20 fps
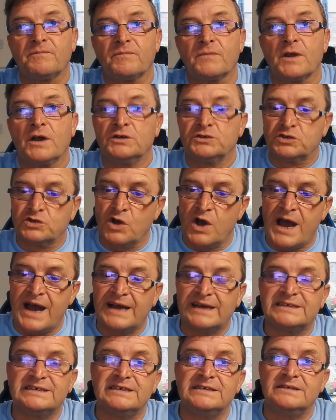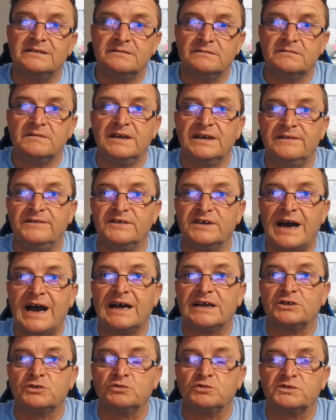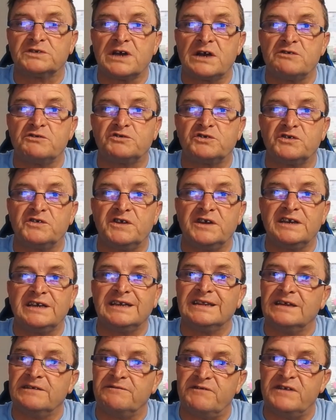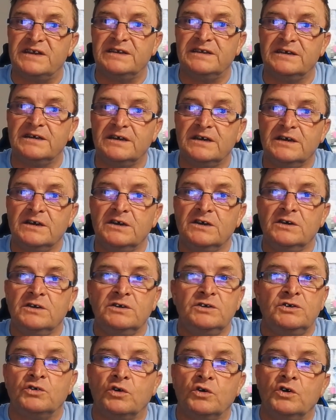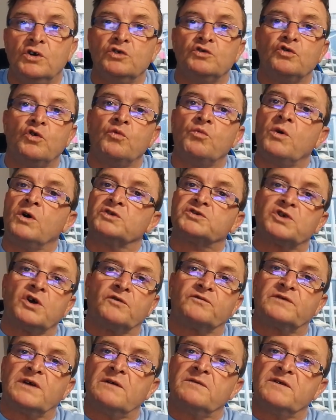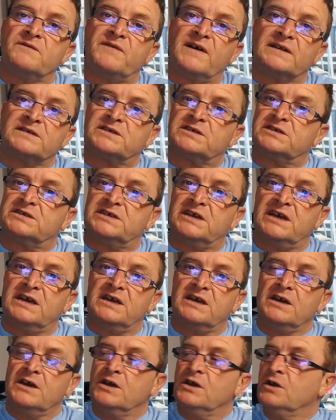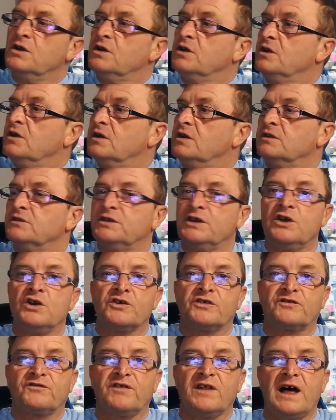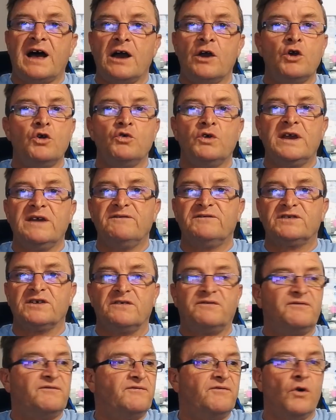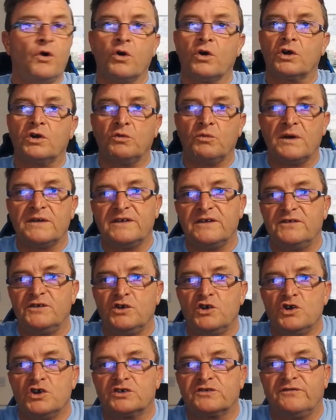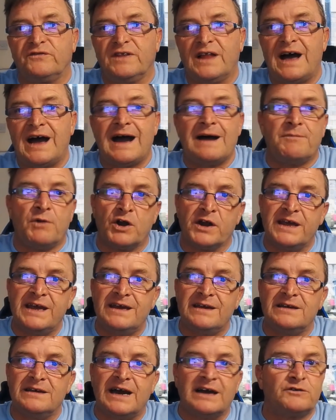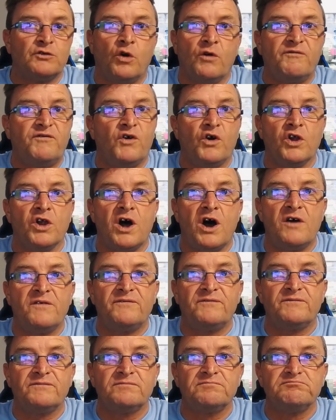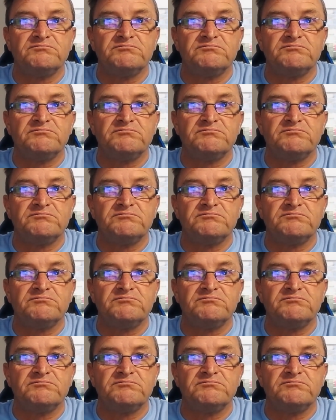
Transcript: and start acting in the actual territory that you live in. You know, don't waltz off down the fantasy. The earth's flat. Who gives a fuck whether the earth's flat? I'm on it. I don't fall off.